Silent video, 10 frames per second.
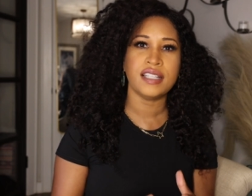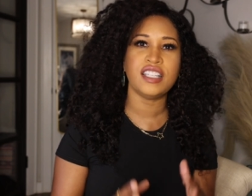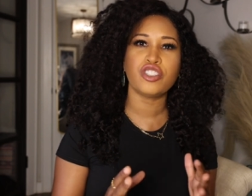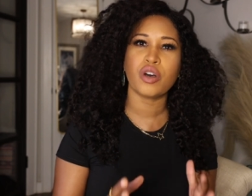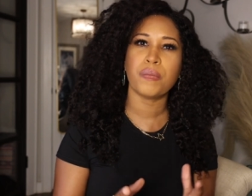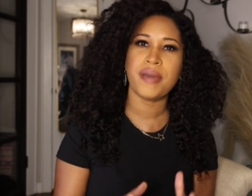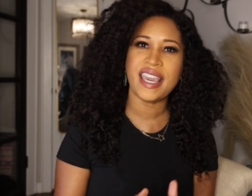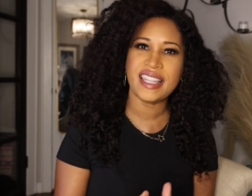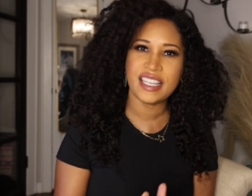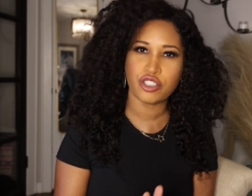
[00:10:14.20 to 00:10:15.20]

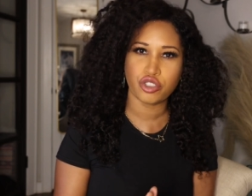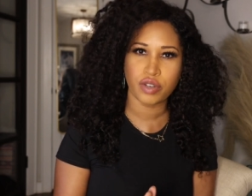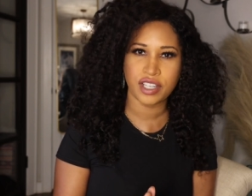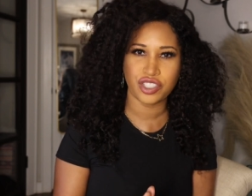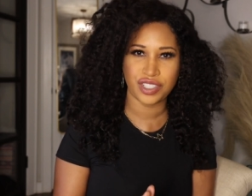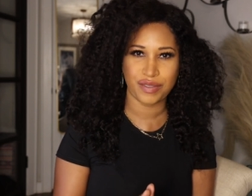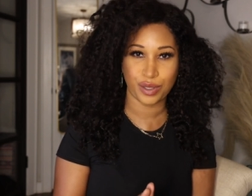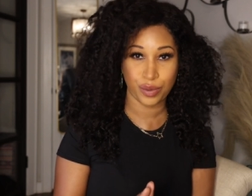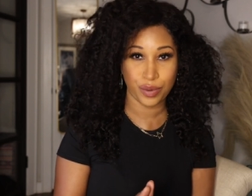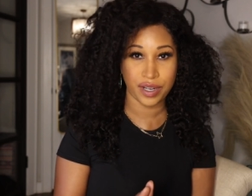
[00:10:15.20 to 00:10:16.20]
disobey the instructions of
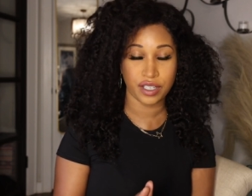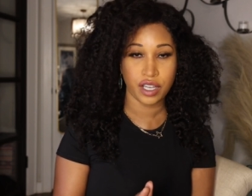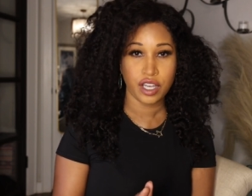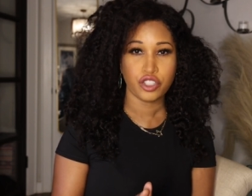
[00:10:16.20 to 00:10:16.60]
the Lord.